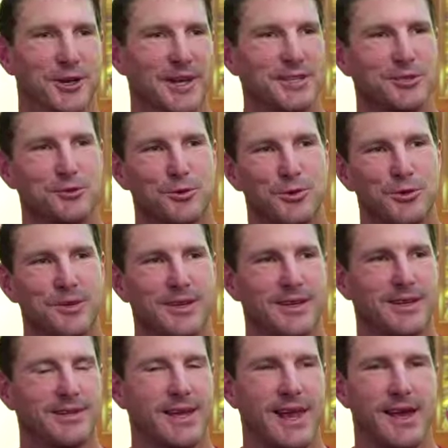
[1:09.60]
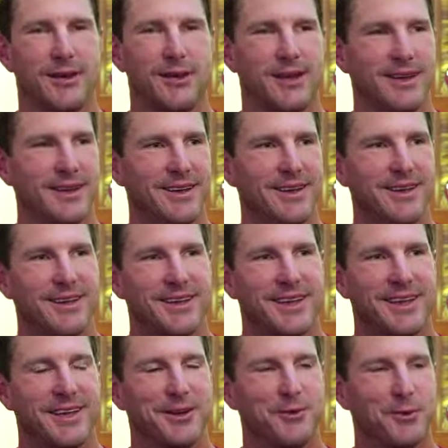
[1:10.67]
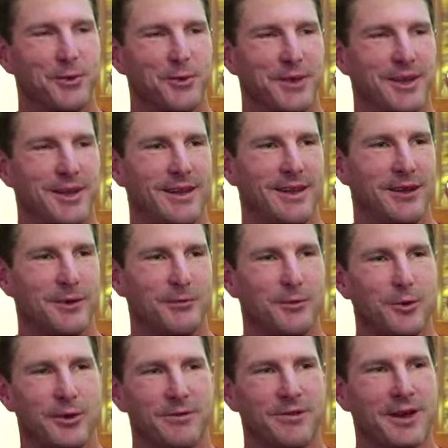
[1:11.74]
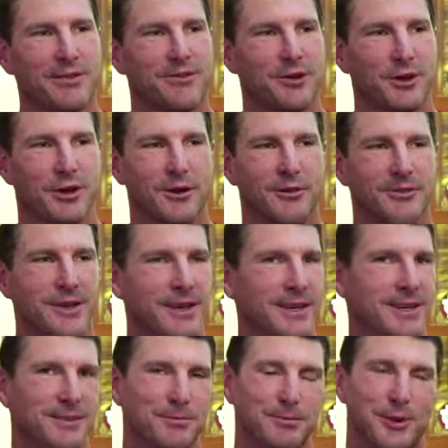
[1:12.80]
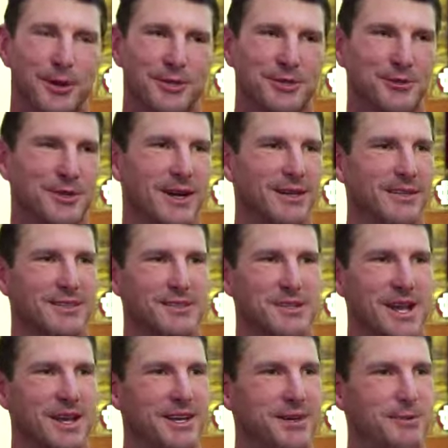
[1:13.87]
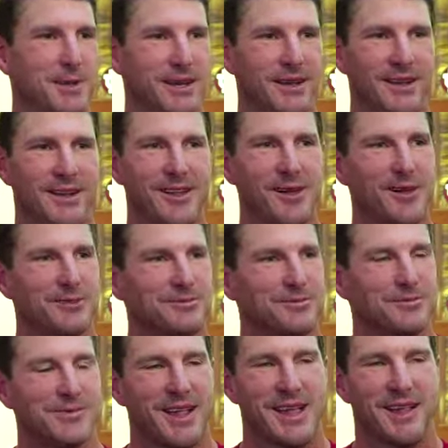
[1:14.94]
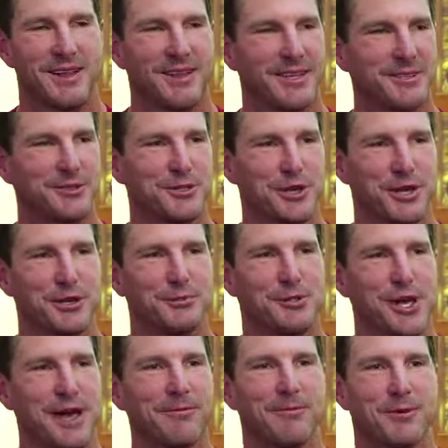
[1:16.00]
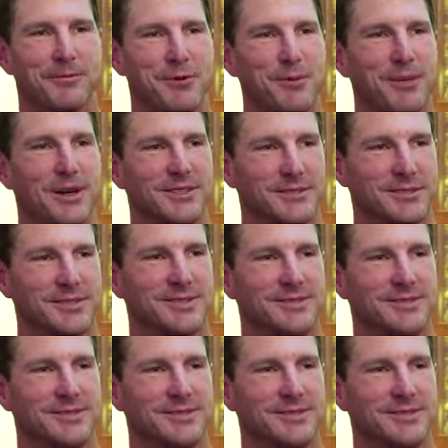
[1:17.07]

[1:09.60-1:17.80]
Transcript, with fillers: You know, I just rolled into town and and rolled in in our 45 foot RV and parked it right in the stadium and and uh, took up shop for a few months.